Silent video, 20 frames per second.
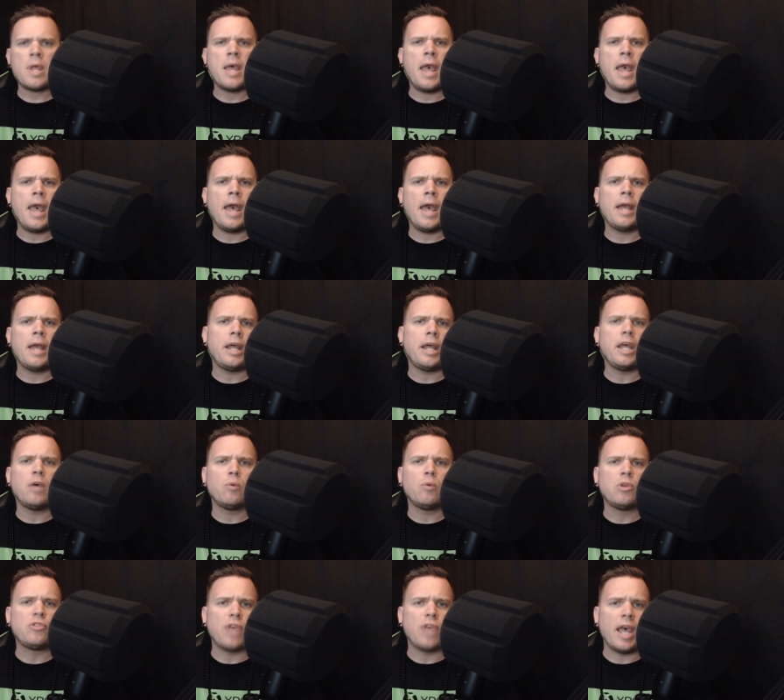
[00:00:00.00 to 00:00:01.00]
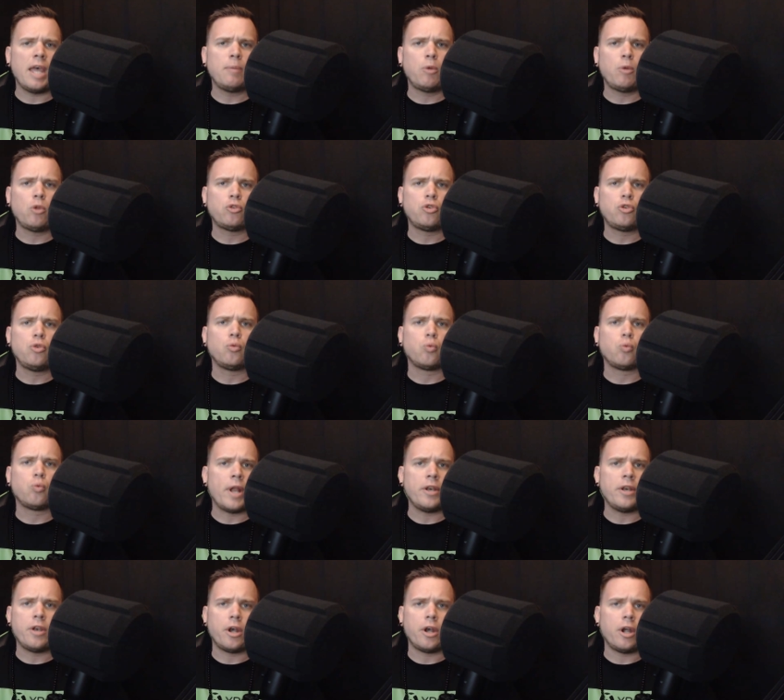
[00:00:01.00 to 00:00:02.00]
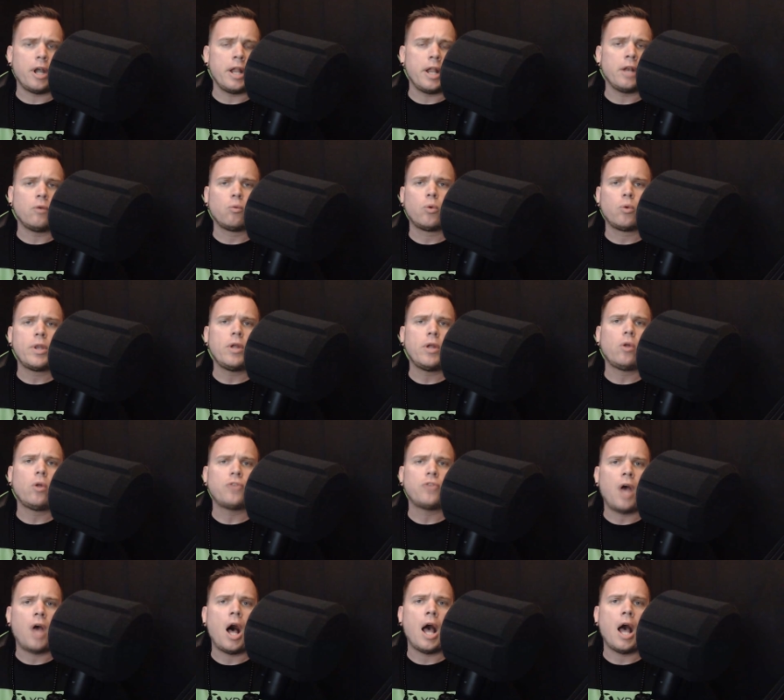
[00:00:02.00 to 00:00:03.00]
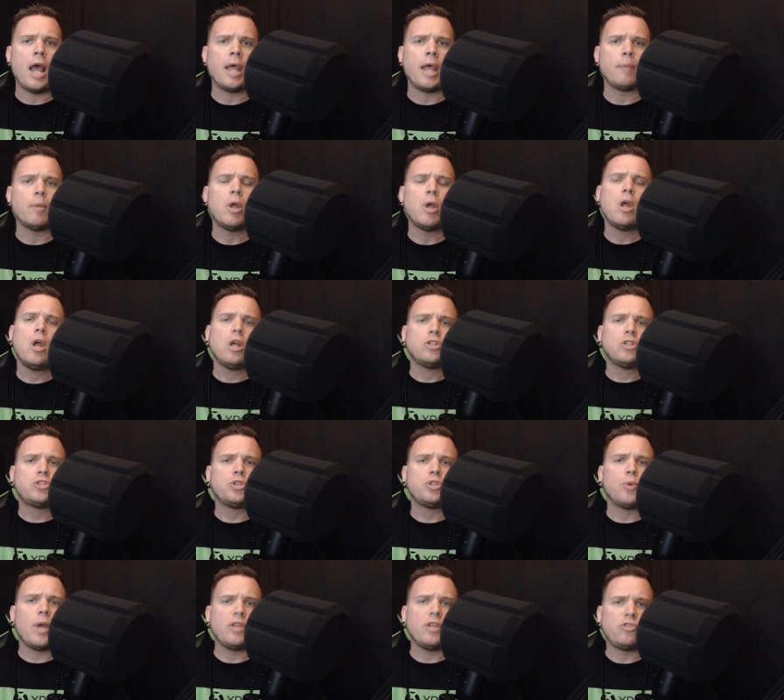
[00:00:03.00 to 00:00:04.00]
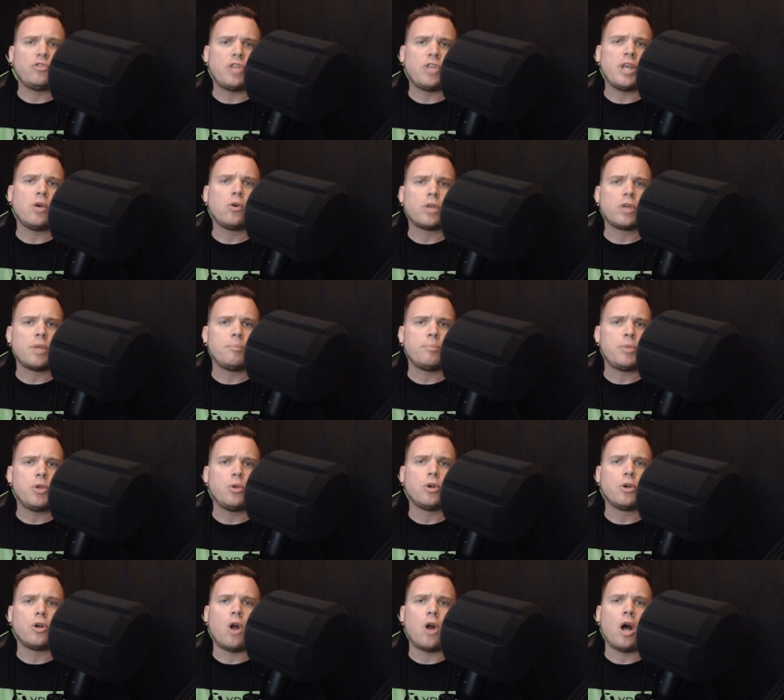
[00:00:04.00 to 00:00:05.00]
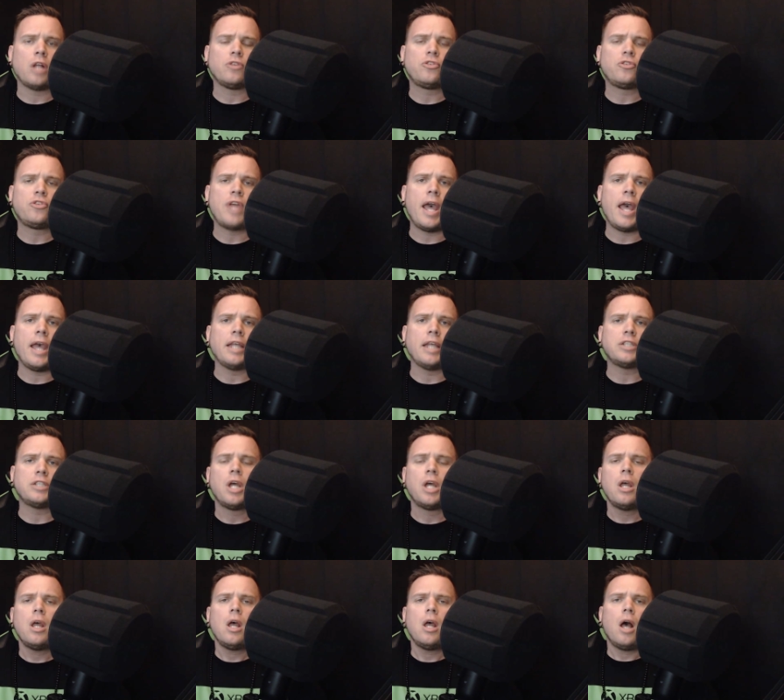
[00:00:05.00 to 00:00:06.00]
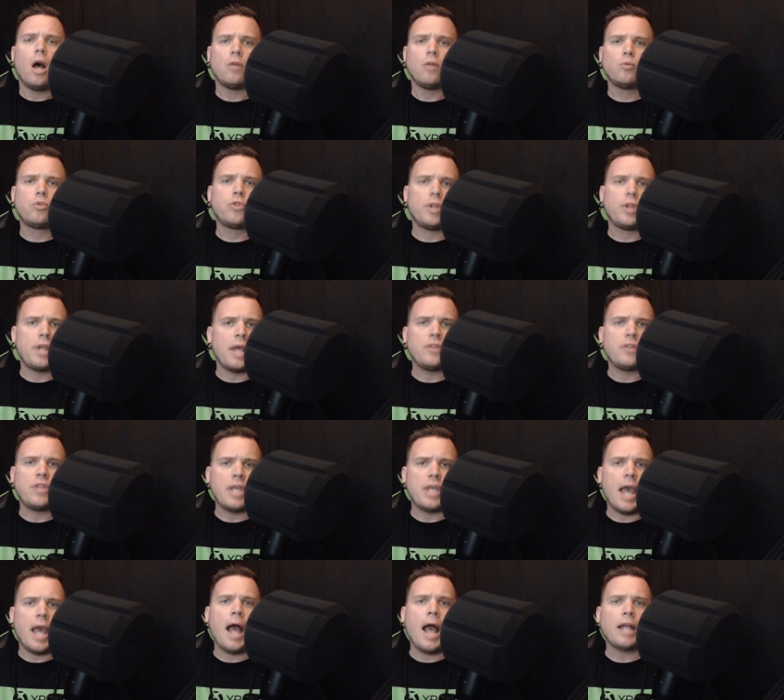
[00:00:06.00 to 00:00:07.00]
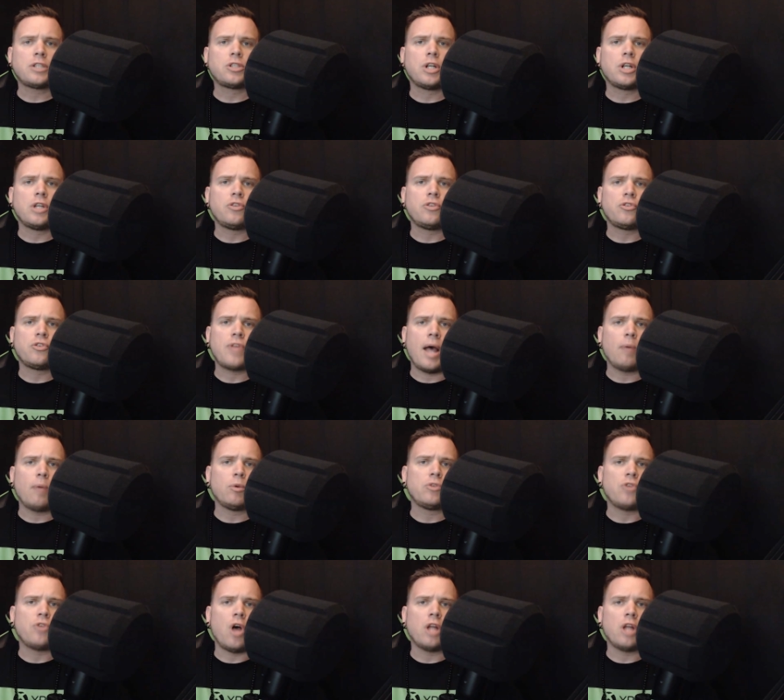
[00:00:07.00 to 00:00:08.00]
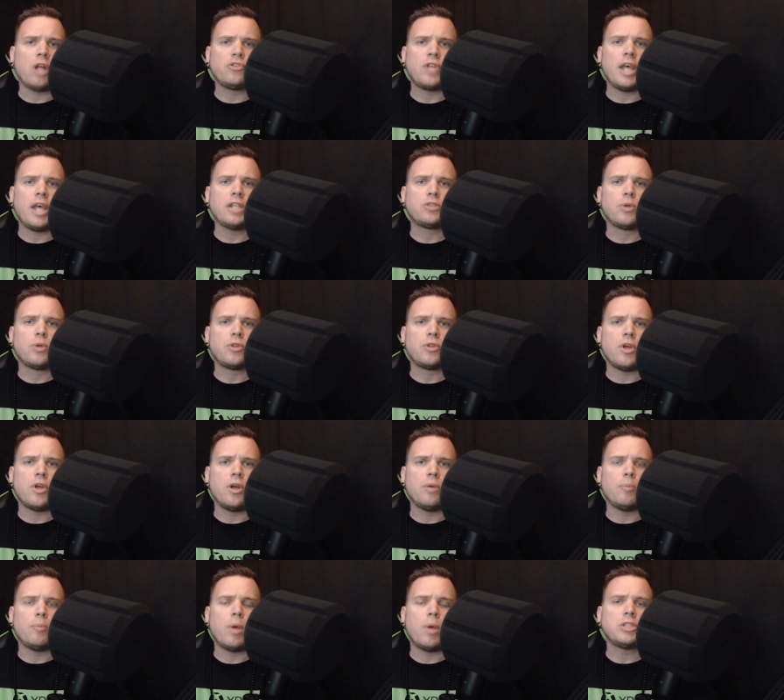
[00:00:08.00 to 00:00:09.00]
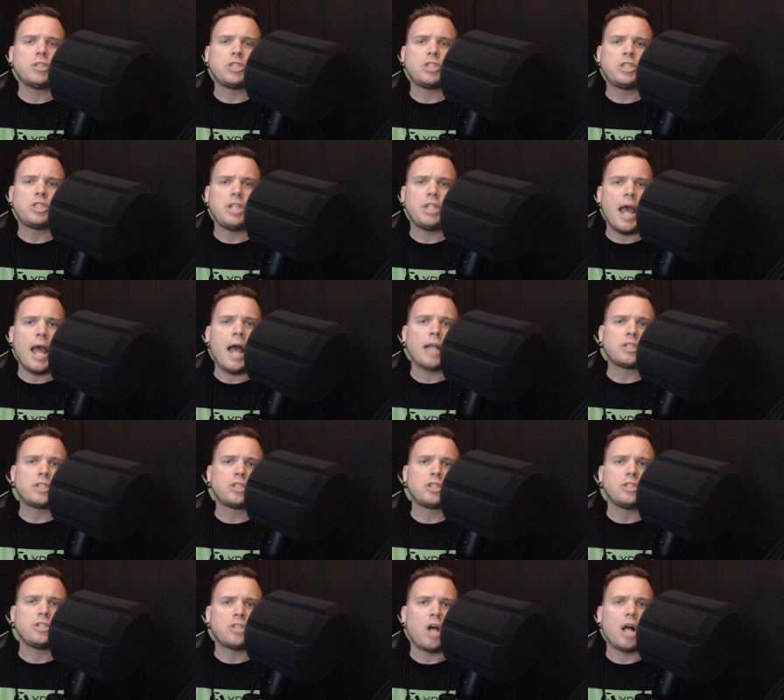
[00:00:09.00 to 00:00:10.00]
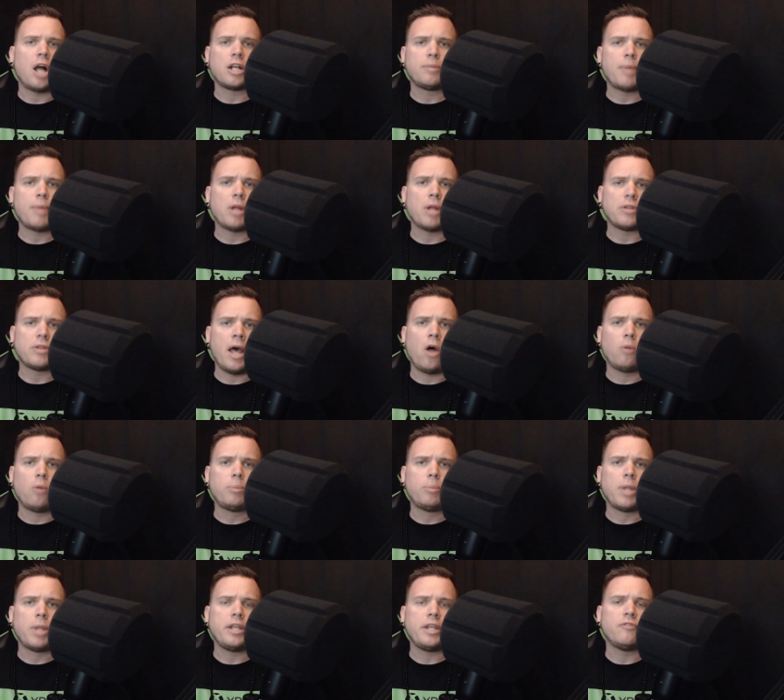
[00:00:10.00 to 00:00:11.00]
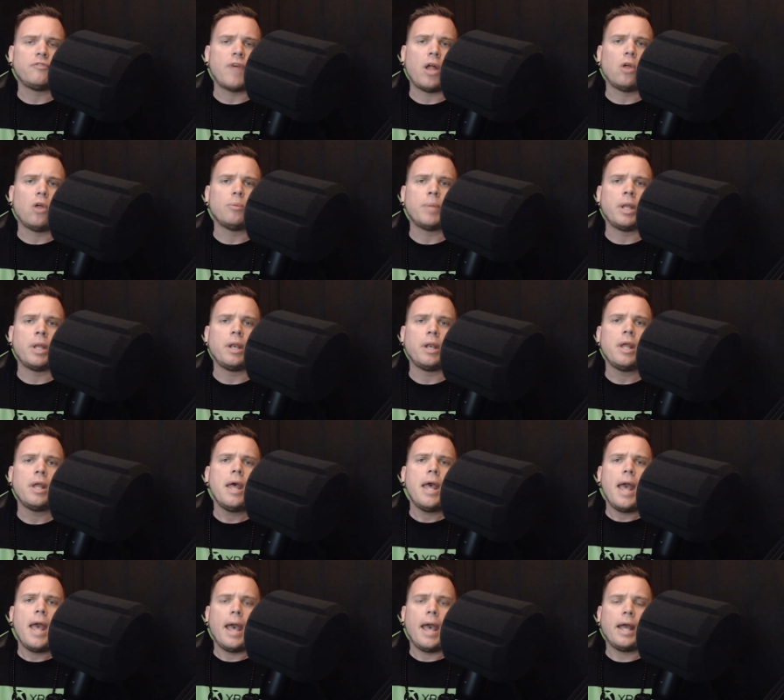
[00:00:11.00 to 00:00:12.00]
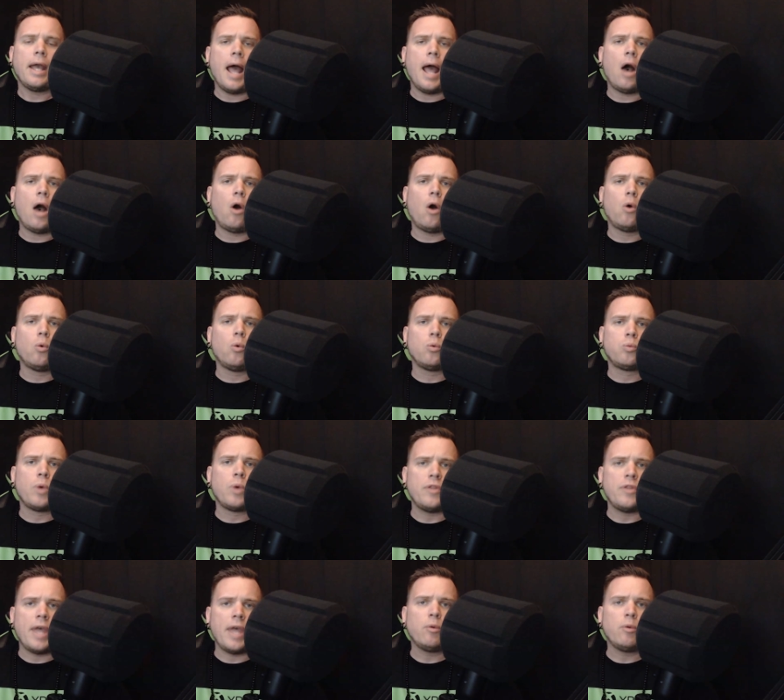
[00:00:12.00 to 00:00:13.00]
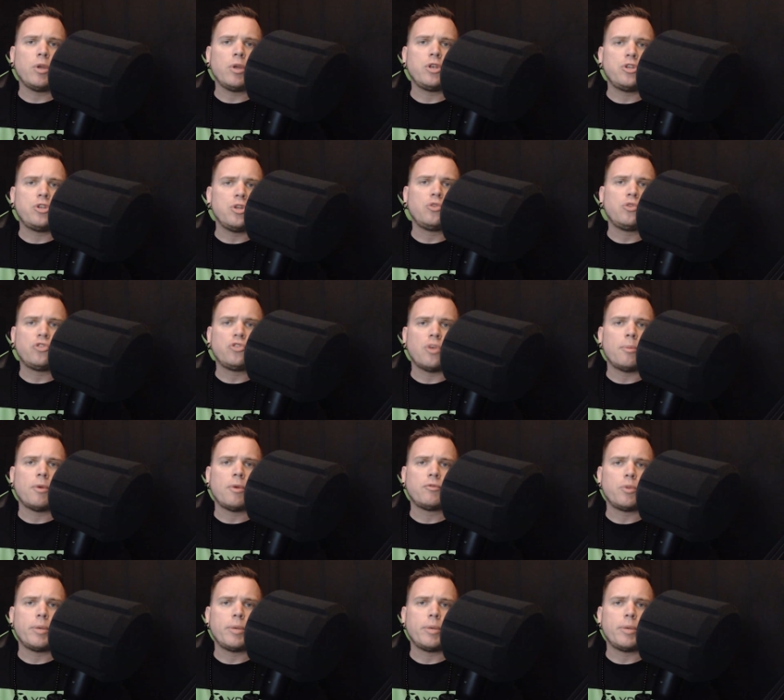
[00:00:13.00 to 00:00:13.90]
and it was able to render in real time to a single computer on stage the the actress that was on stage with them, she actually talked about the Hellblade development and how when they would do some of the